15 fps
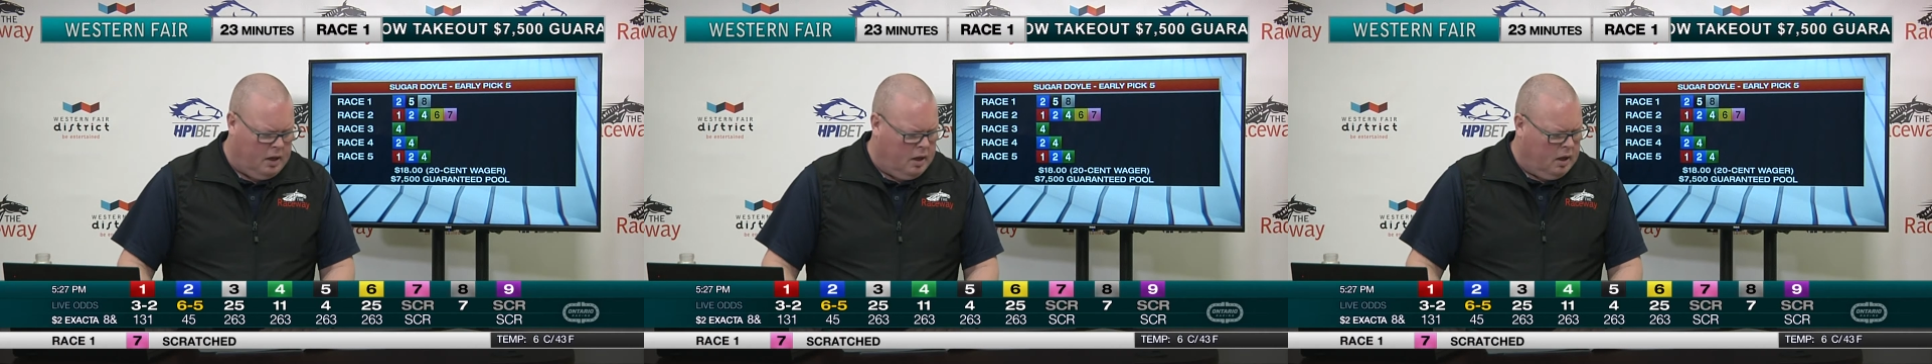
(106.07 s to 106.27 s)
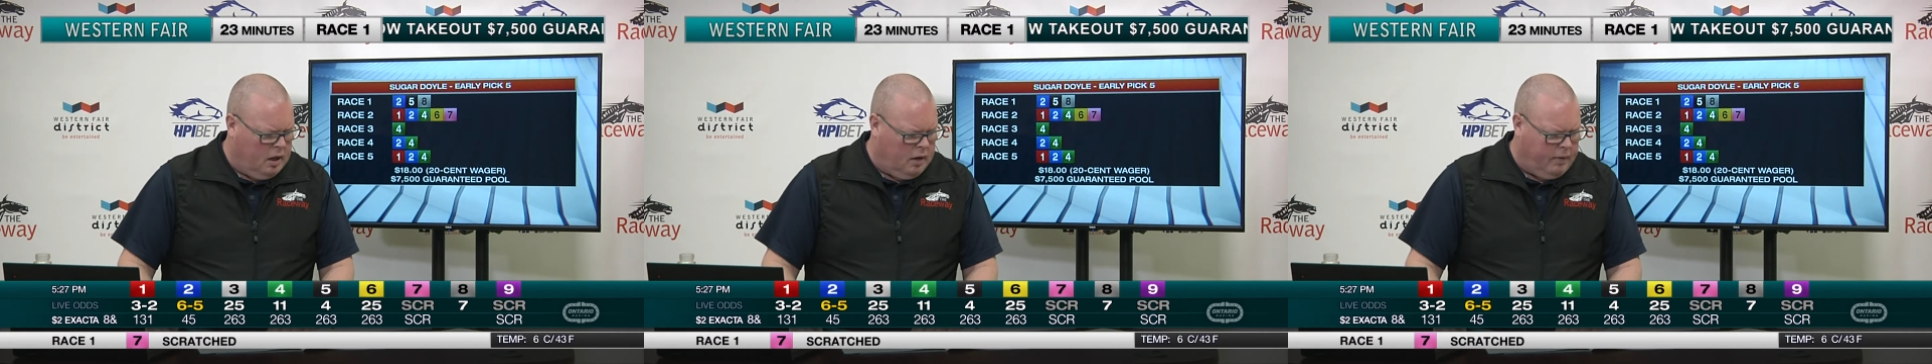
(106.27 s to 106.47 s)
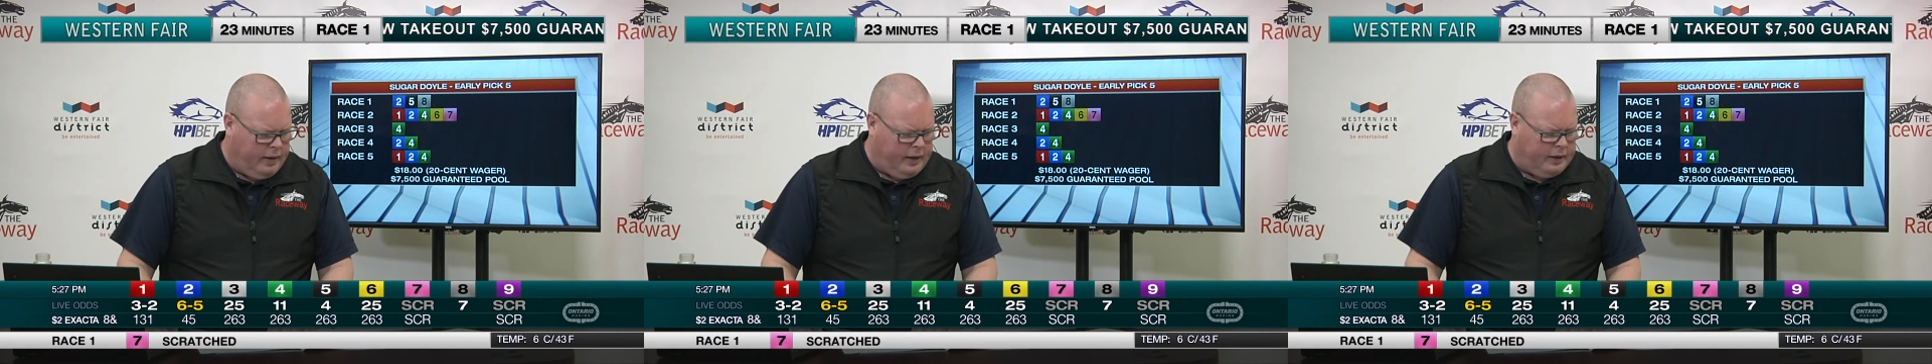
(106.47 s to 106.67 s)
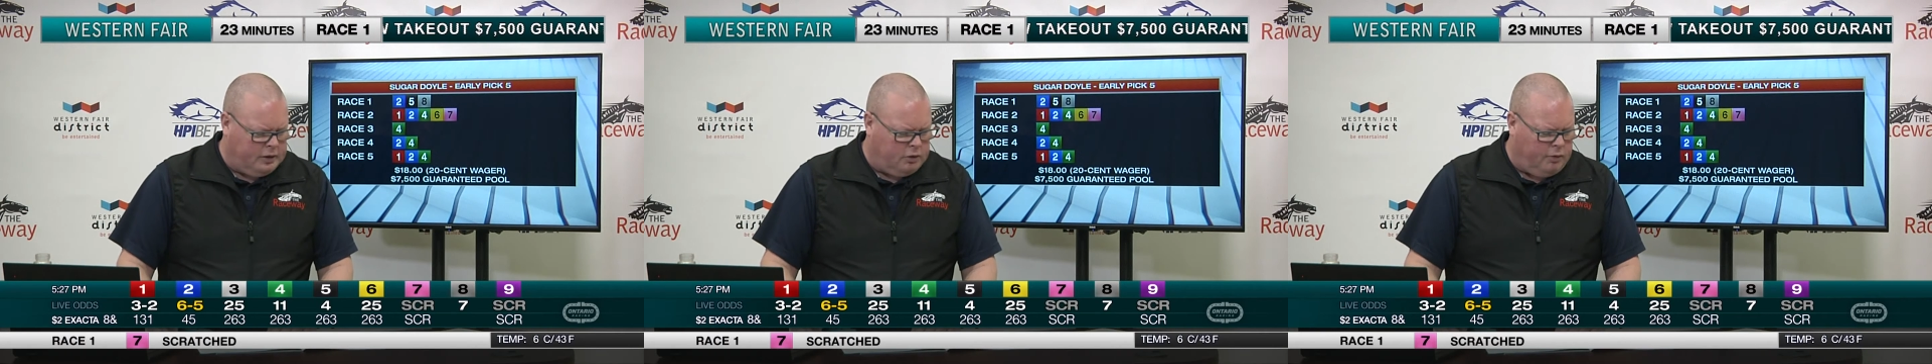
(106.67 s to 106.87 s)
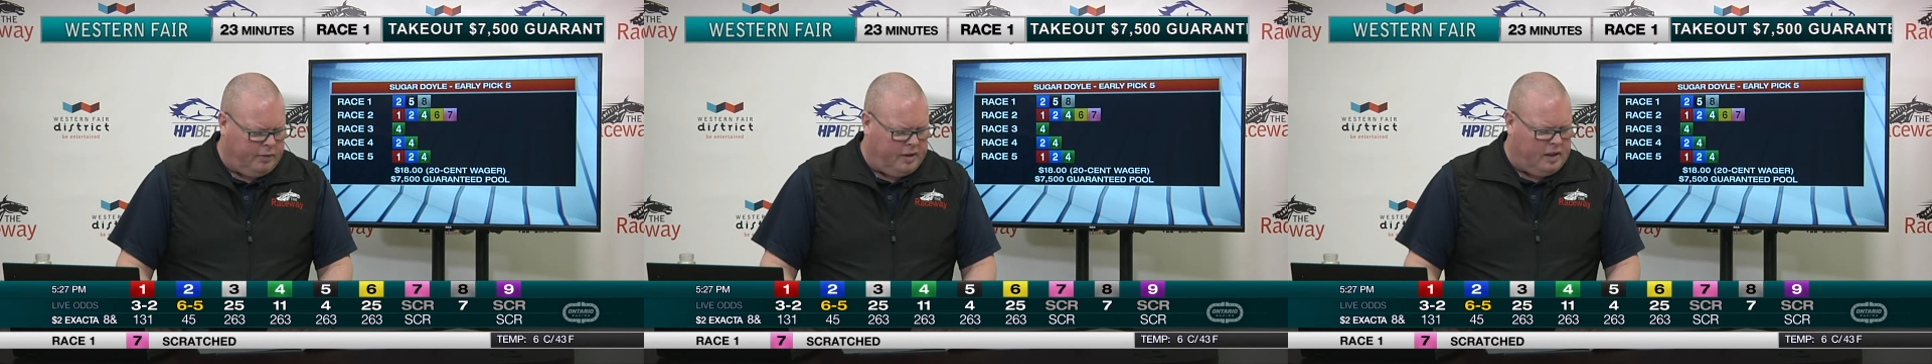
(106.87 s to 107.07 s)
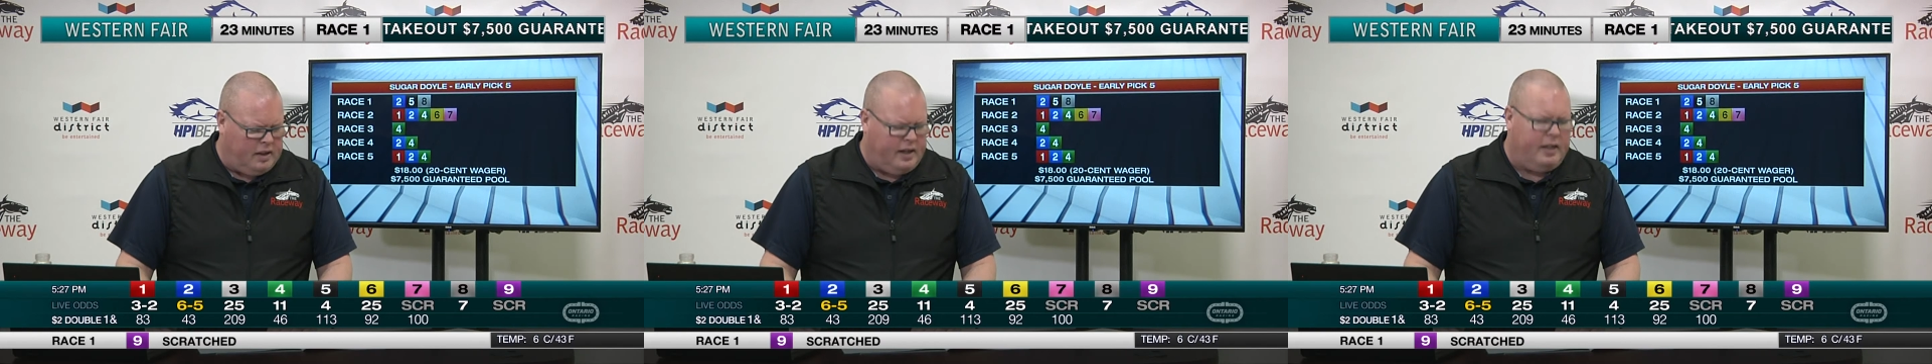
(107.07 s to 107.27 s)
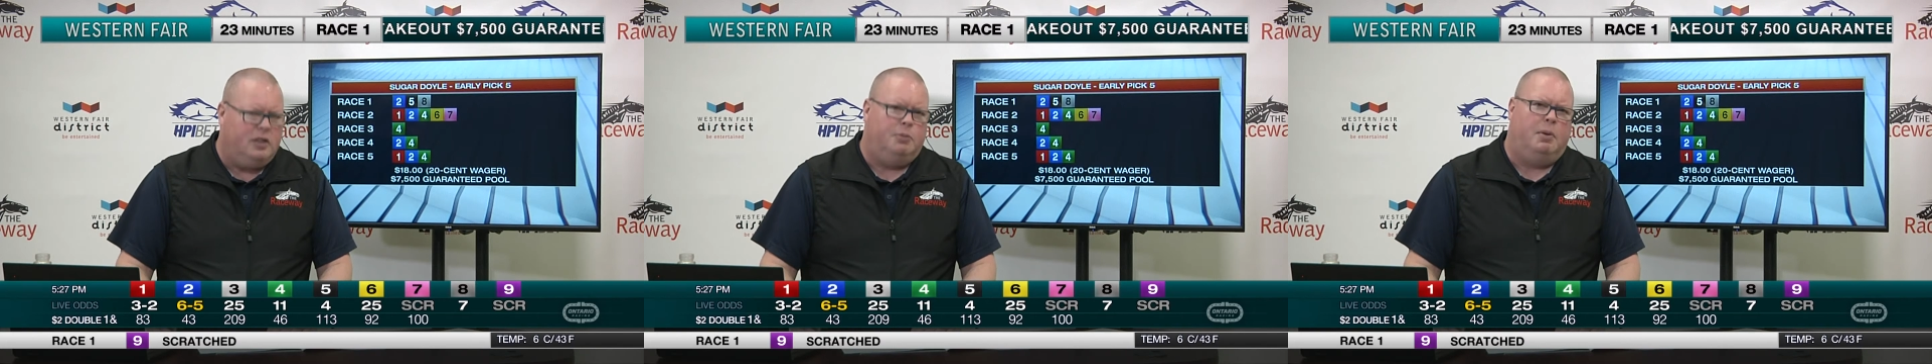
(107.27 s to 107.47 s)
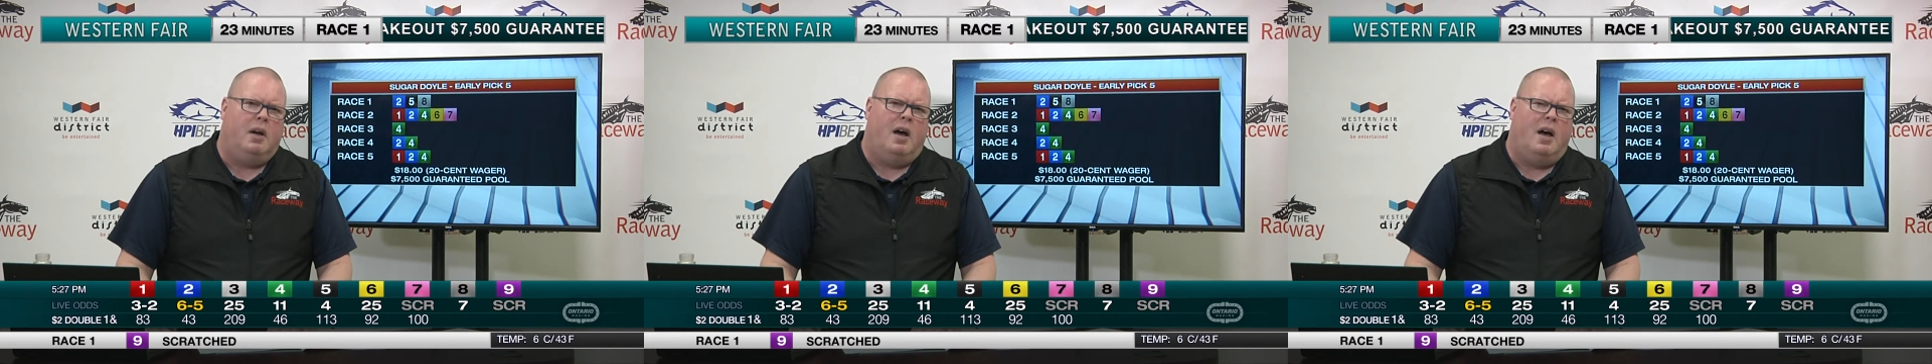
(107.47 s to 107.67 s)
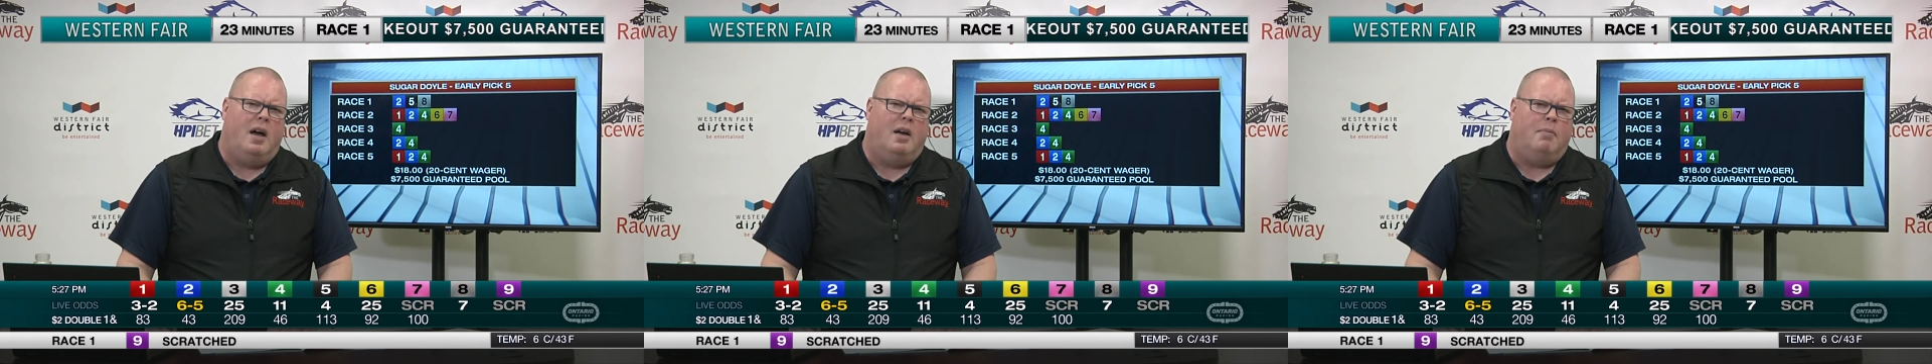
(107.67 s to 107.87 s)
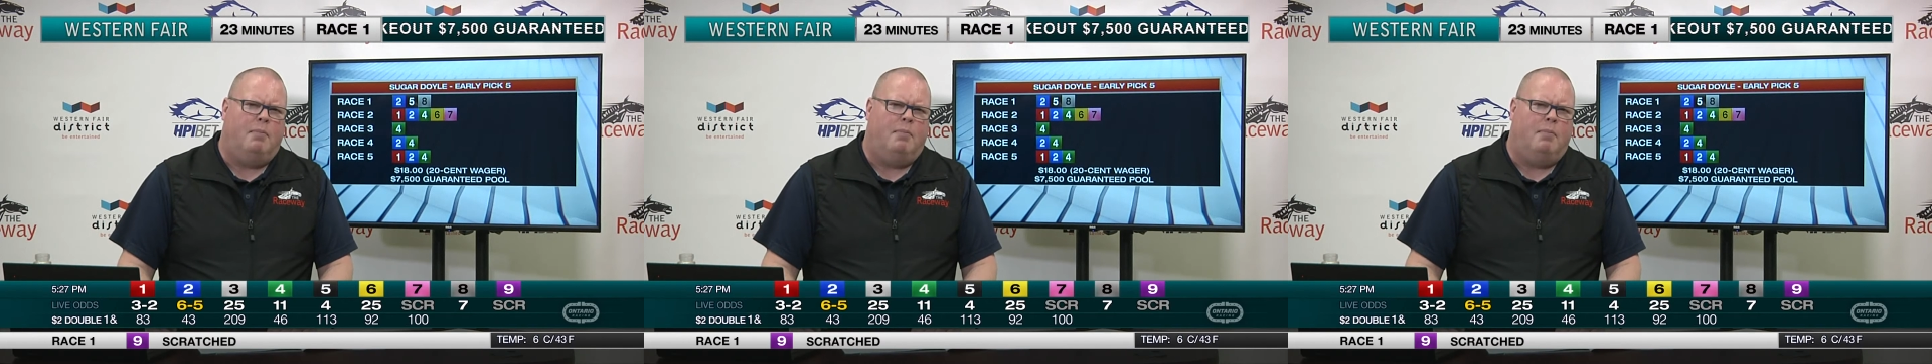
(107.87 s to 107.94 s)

Alrighty, so we've got an HPI